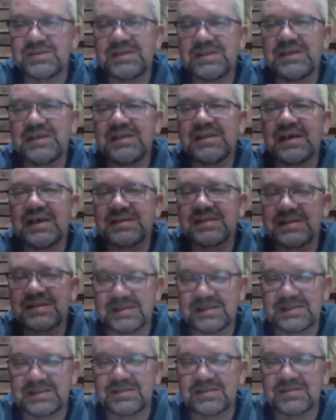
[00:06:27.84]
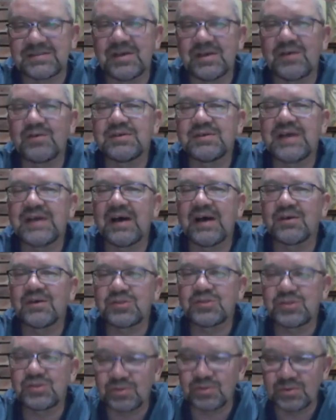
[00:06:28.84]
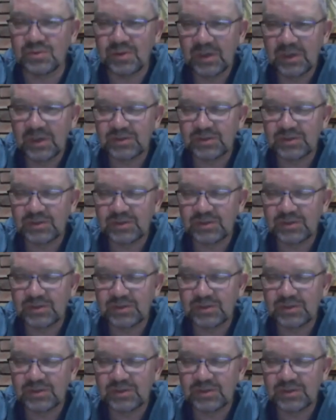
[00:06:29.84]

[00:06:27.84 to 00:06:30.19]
see that this is rolled out to,